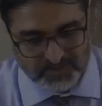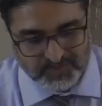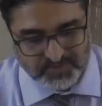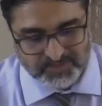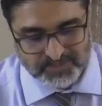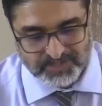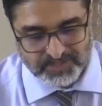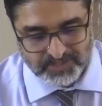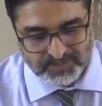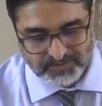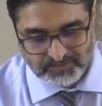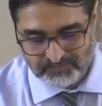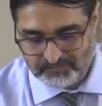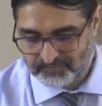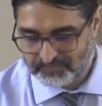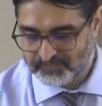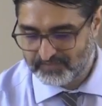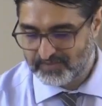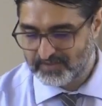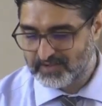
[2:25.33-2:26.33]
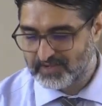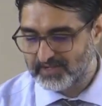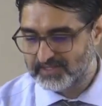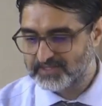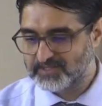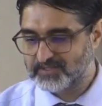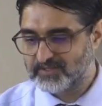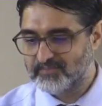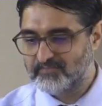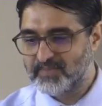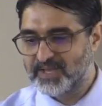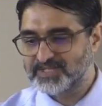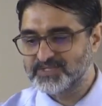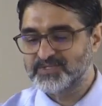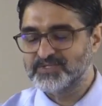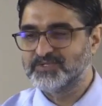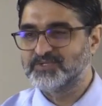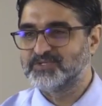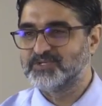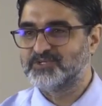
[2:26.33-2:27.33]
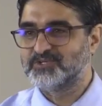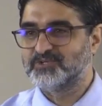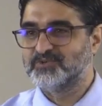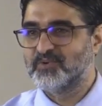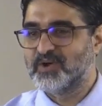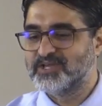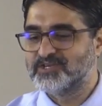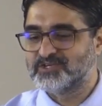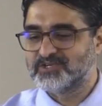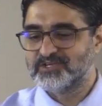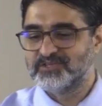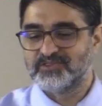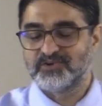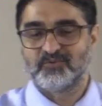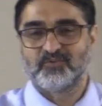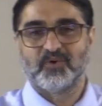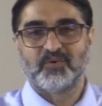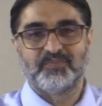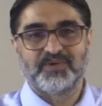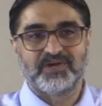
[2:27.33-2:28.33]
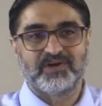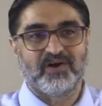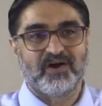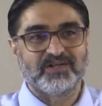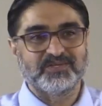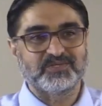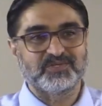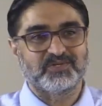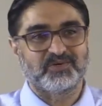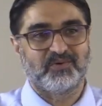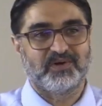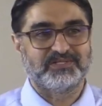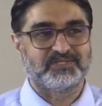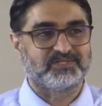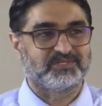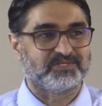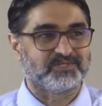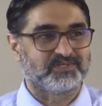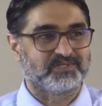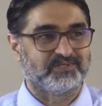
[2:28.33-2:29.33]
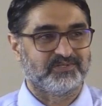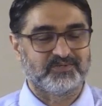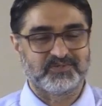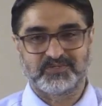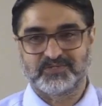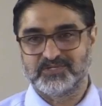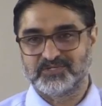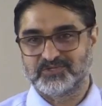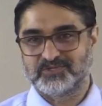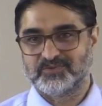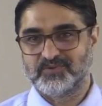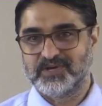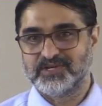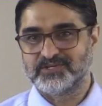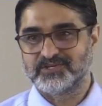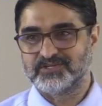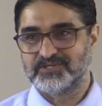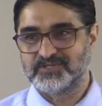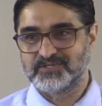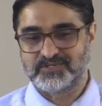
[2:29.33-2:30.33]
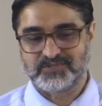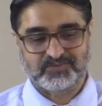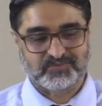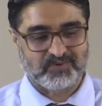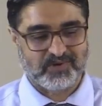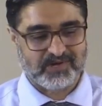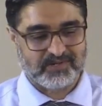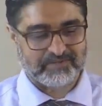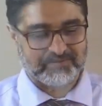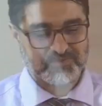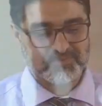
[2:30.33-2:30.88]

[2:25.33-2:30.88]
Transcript: just, it's a messy situation. There will be consequences in those situations as well,